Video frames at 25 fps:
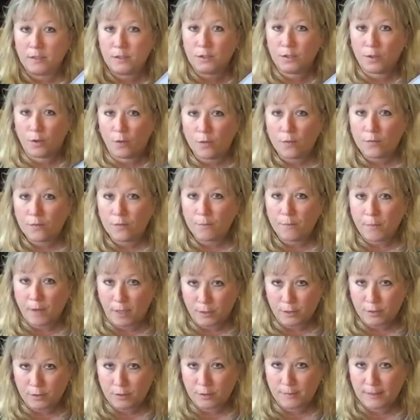So
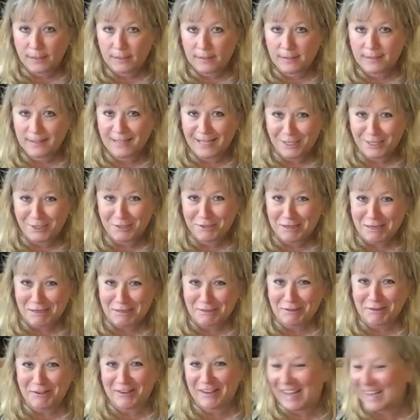modular mates that's your
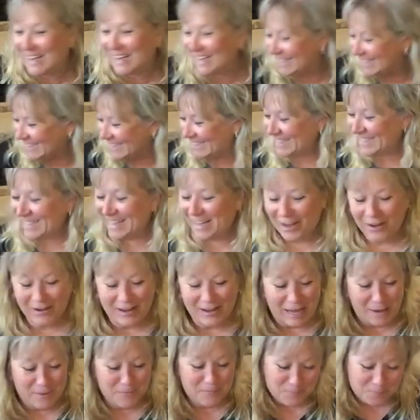answer, okay?
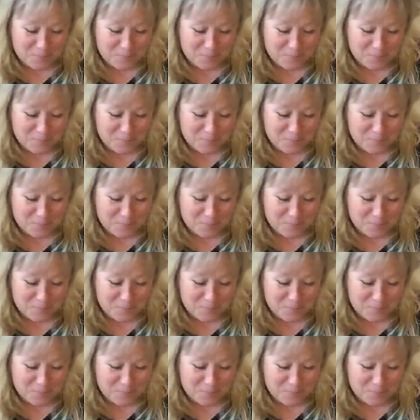Okay.